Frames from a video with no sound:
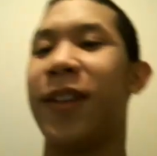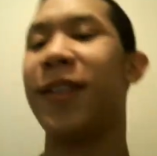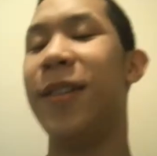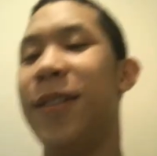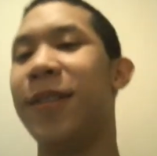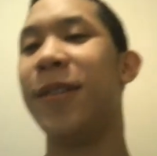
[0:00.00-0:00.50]

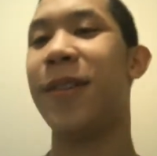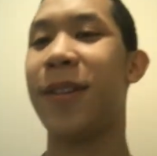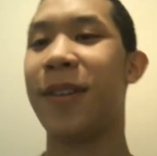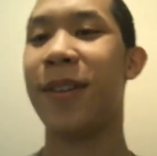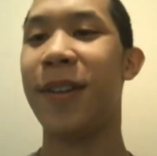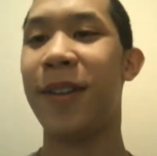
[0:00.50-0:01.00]
Because
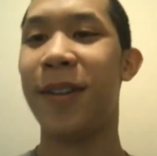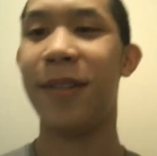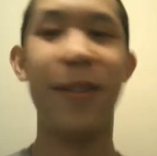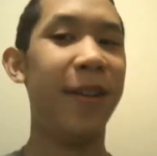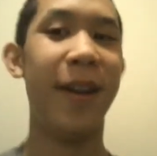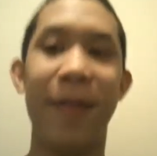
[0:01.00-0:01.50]
it's
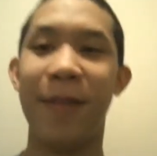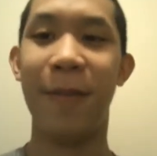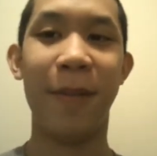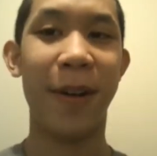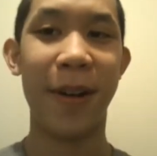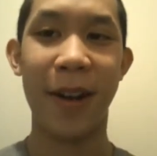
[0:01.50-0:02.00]
never
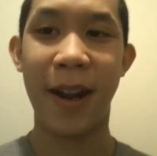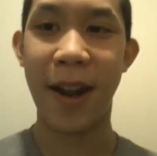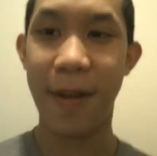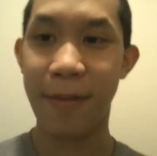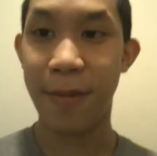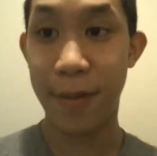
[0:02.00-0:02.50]
want to
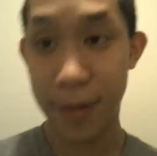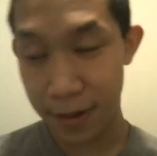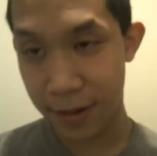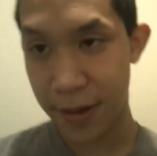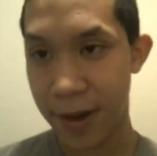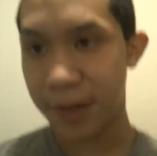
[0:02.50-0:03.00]

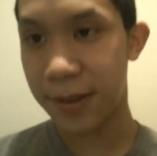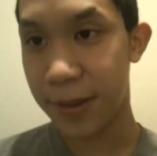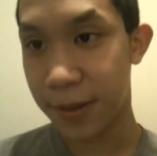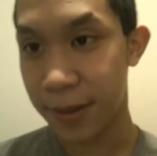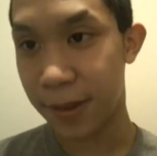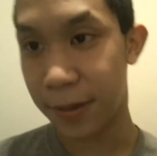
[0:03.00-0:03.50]
such.
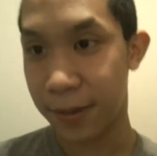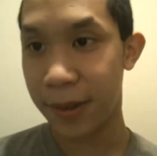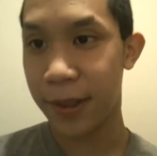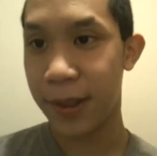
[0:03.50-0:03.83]
So,